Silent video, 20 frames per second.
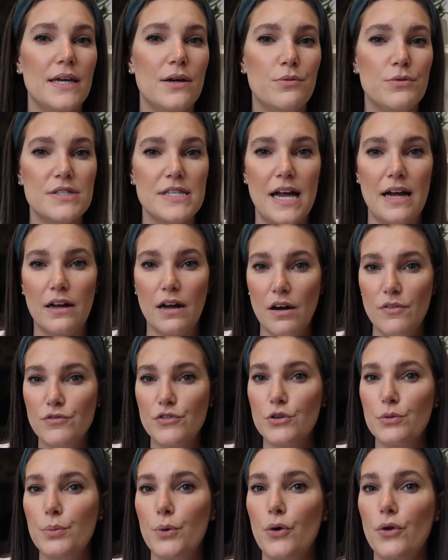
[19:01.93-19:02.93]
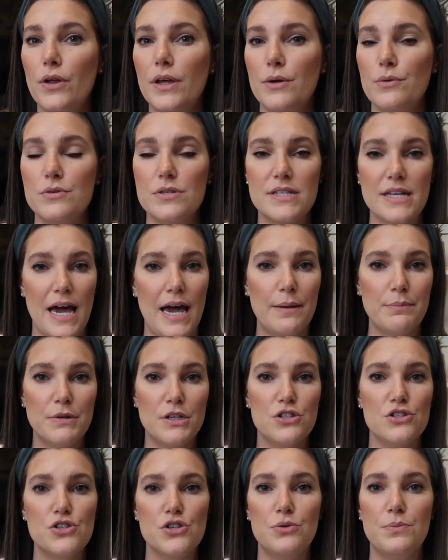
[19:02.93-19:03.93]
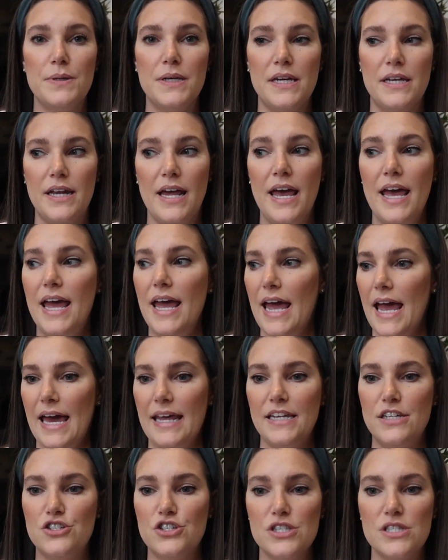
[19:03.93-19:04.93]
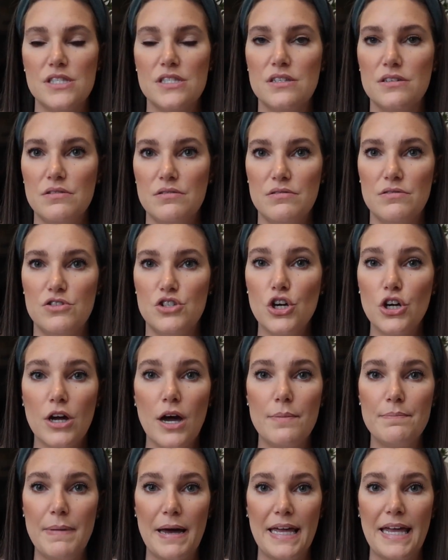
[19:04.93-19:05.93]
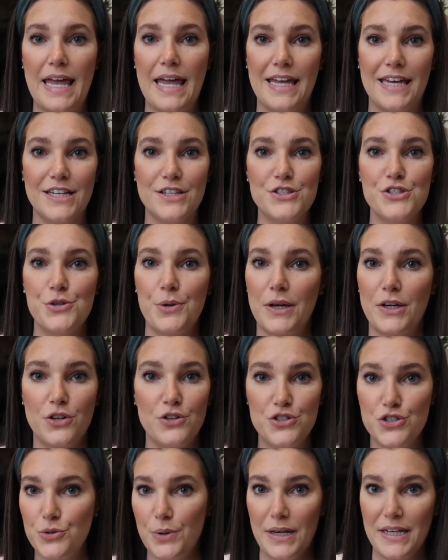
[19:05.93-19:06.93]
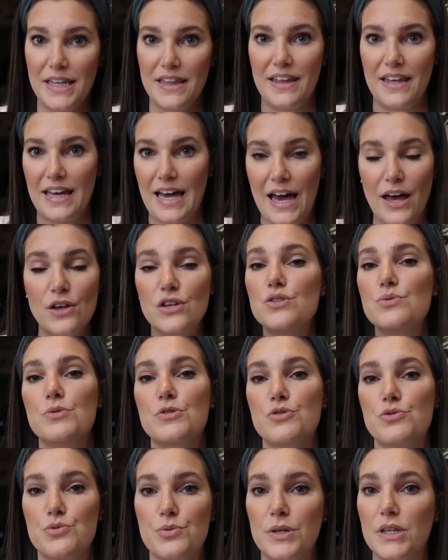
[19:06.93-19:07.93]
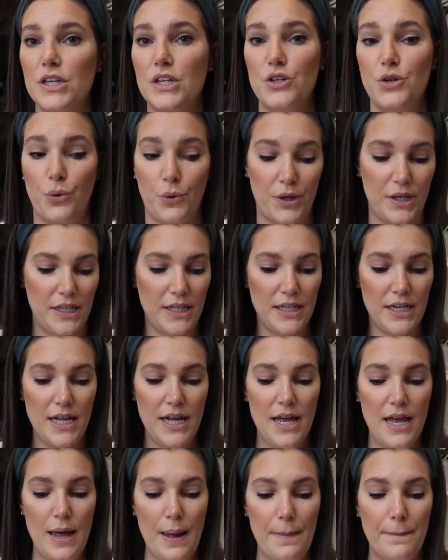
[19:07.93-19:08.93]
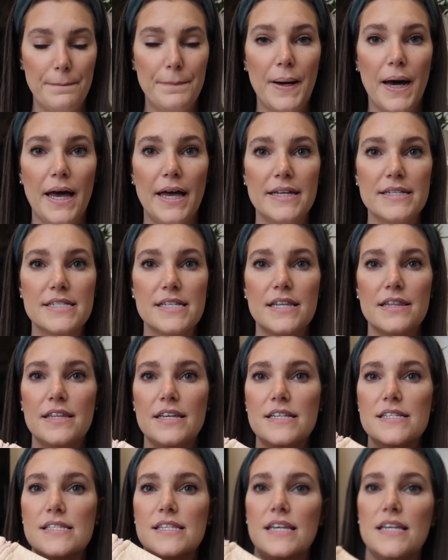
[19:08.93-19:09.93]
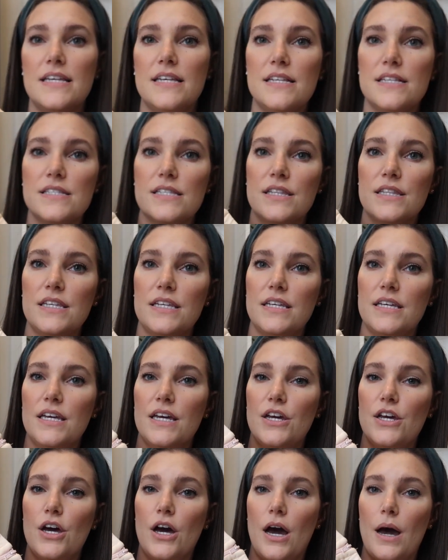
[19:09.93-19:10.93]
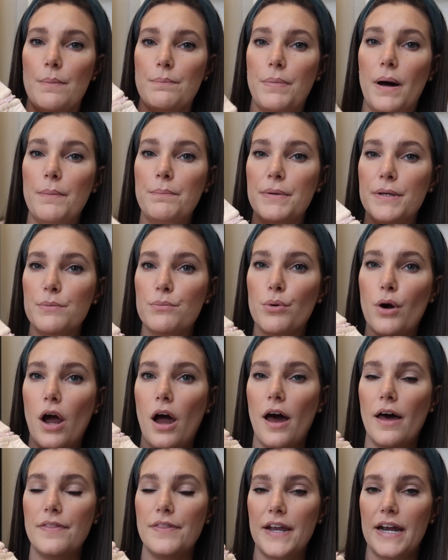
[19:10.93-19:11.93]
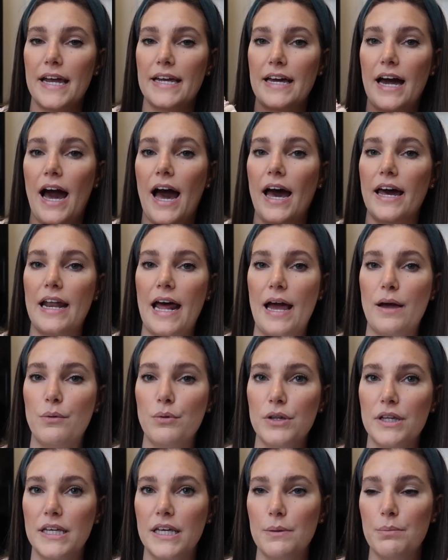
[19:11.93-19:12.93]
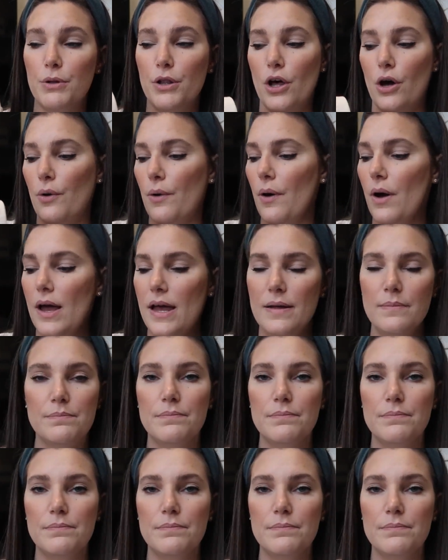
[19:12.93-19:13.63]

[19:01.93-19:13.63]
It was not comfortable, it was time consuming and it just took up my hands so I couldn't do anything else which is really annoying but this is the um, pumping bra that I got. I will link it below.